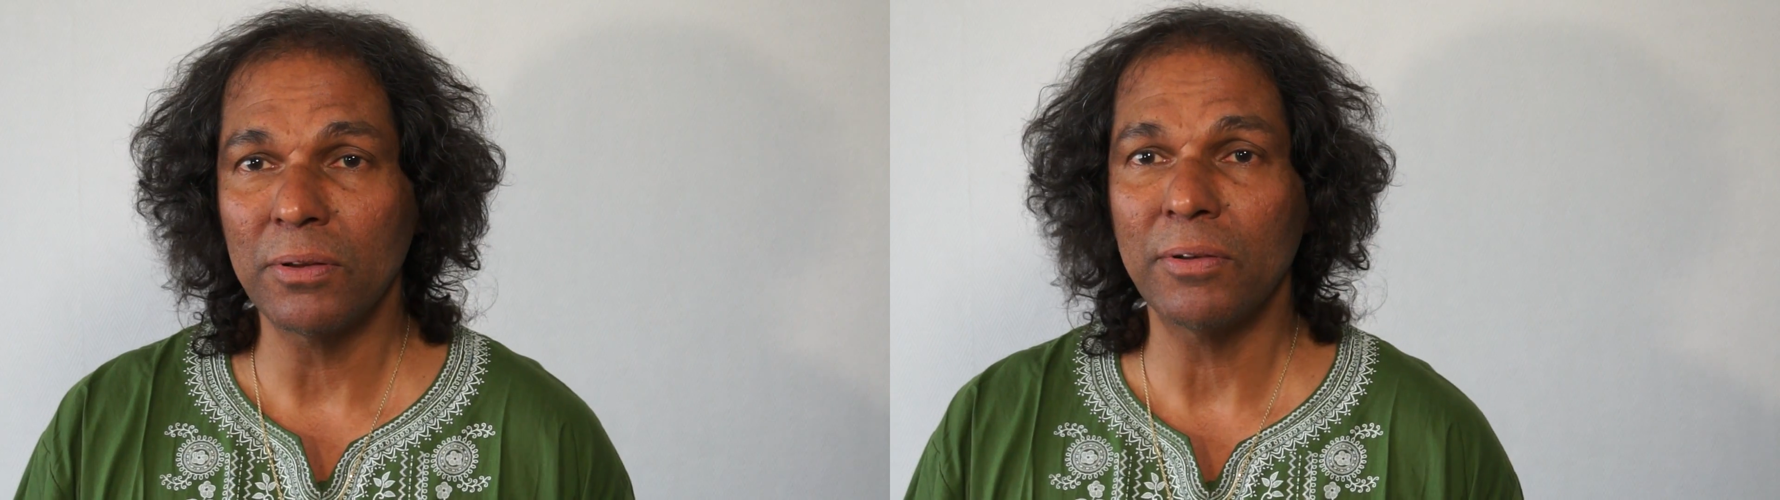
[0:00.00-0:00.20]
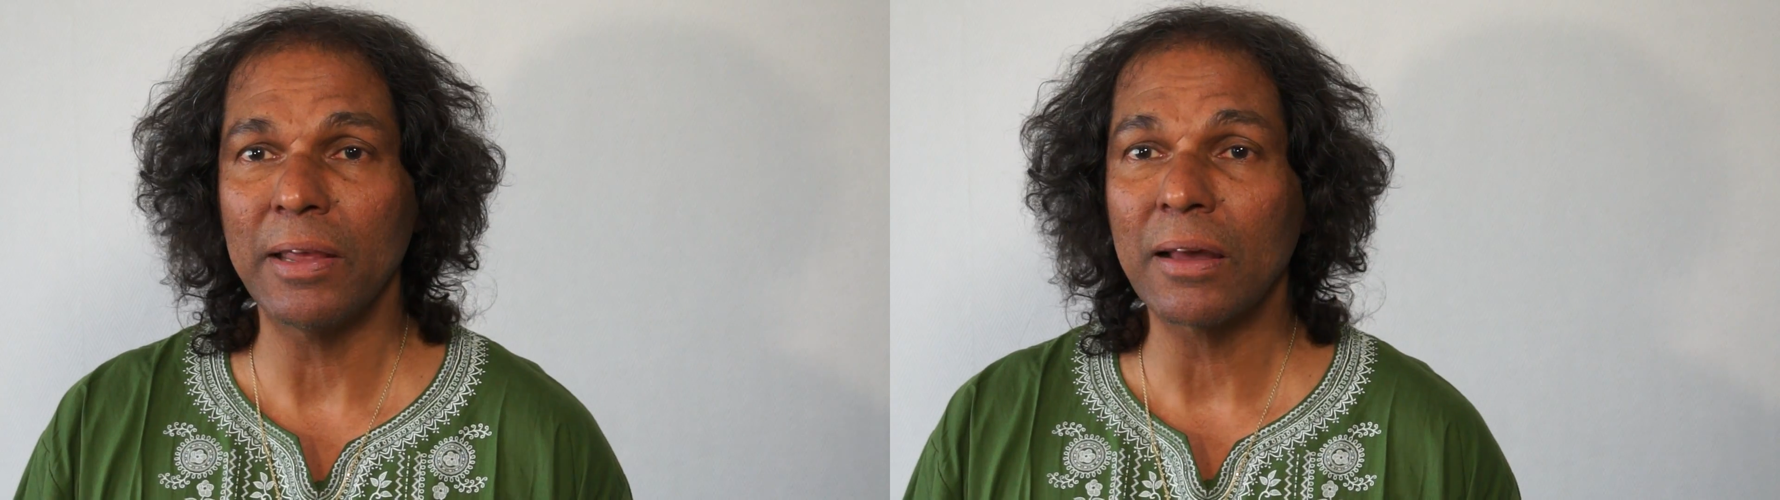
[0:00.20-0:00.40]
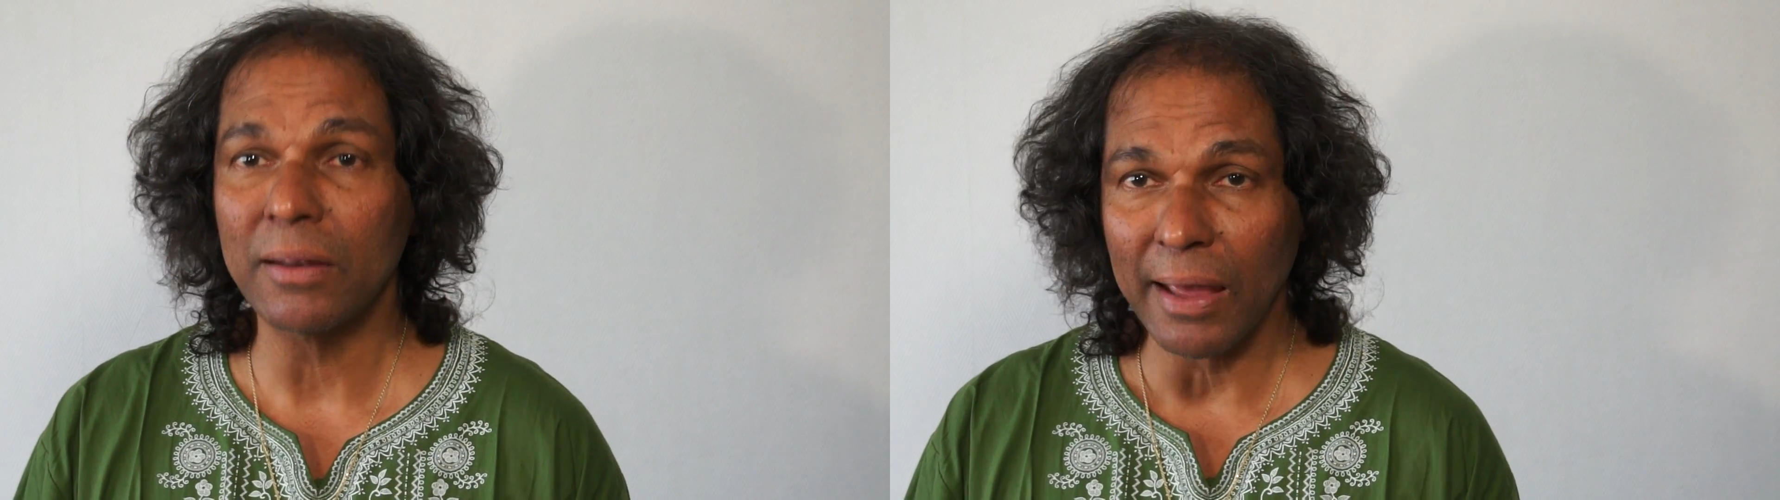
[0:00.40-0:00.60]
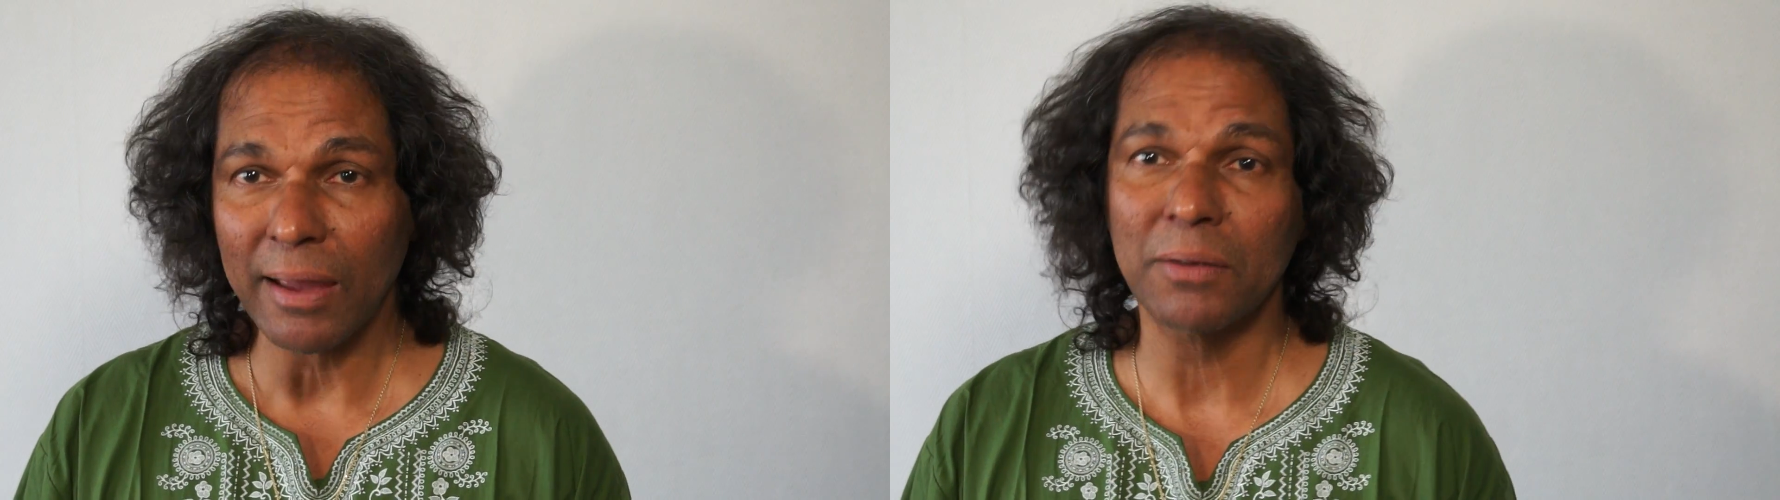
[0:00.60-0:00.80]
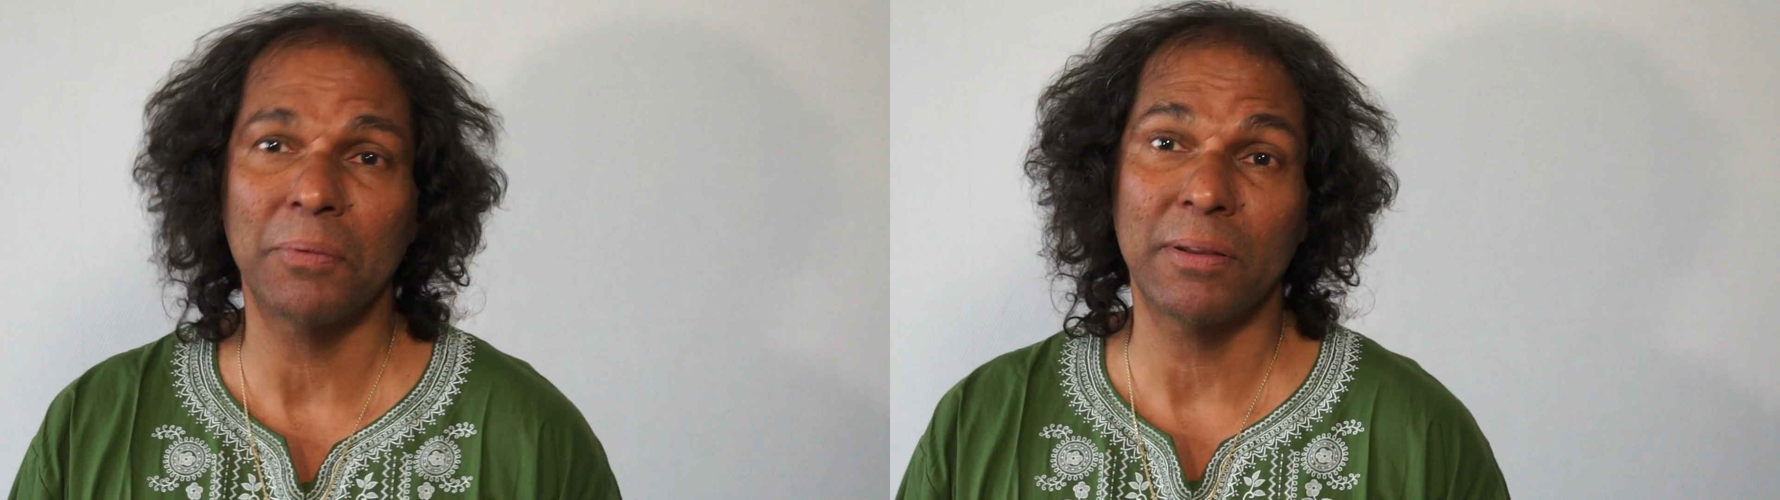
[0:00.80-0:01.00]

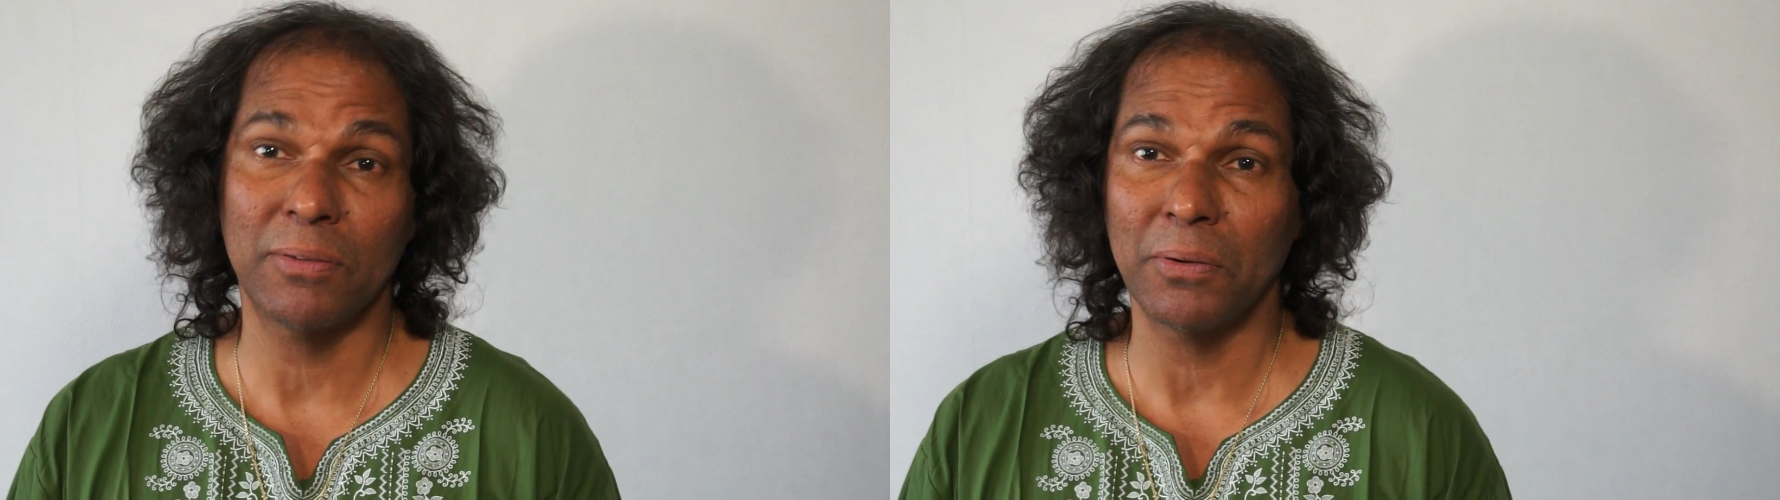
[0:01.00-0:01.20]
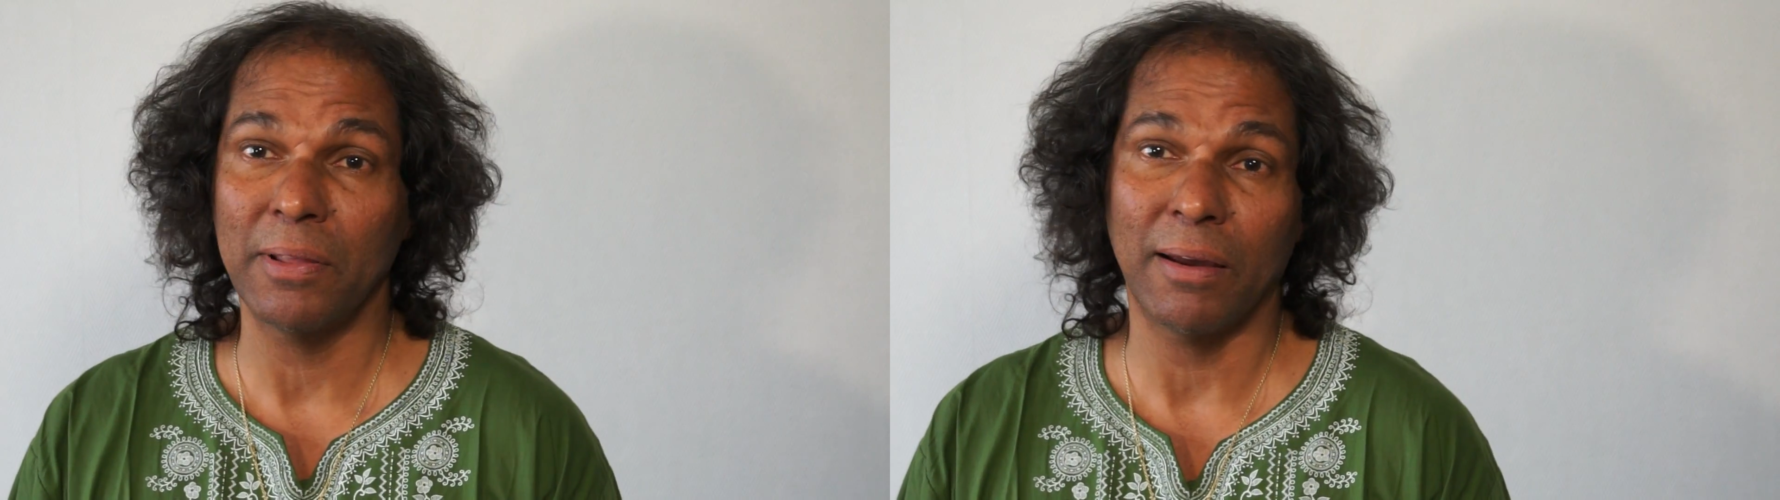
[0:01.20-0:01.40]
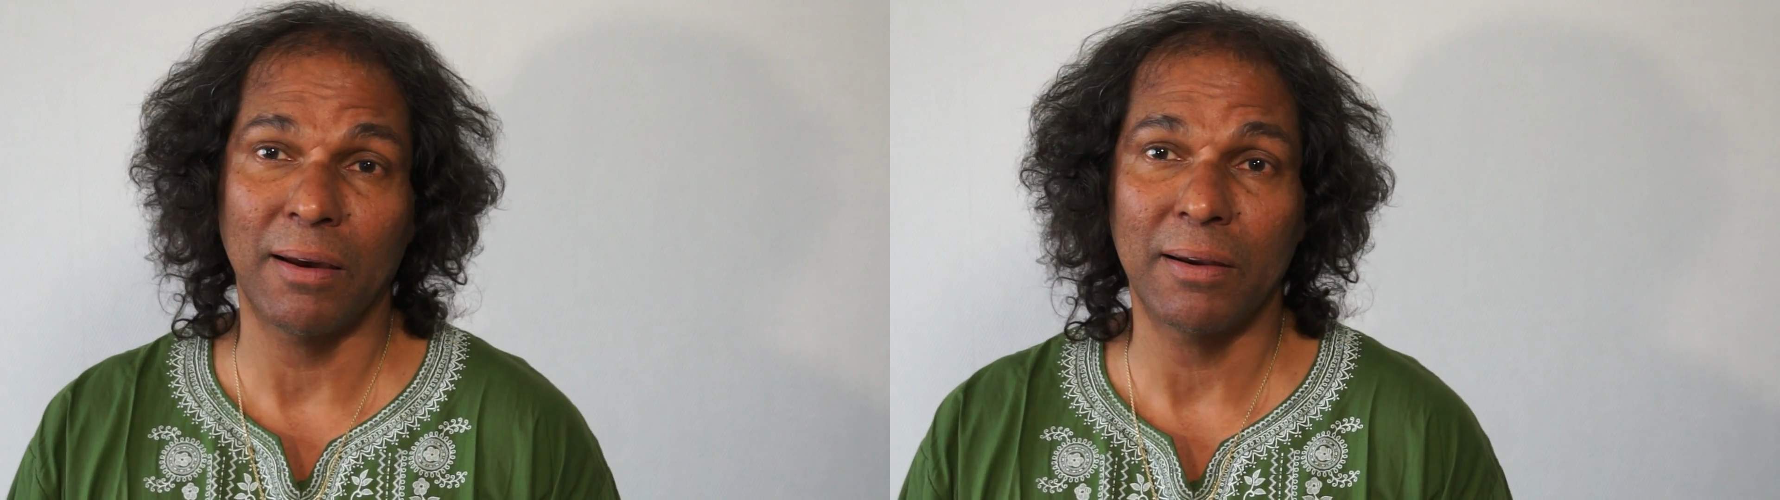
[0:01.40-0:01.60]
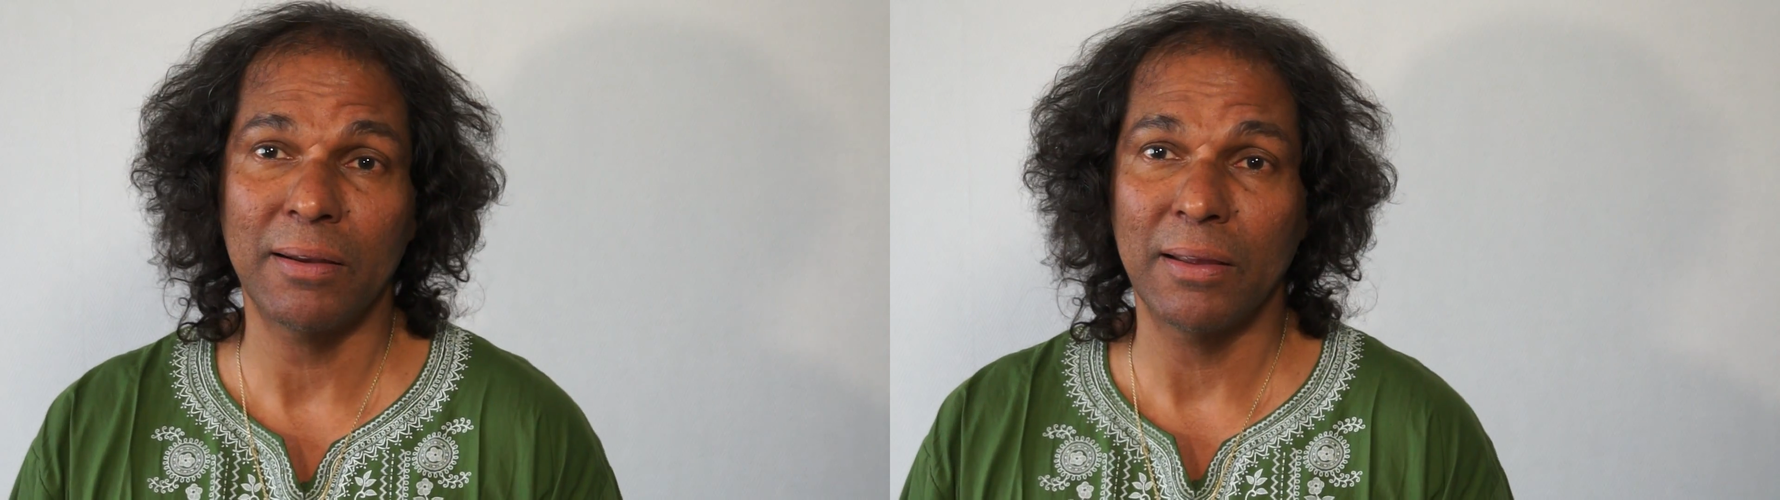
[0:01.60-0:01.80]
reconnect with who they are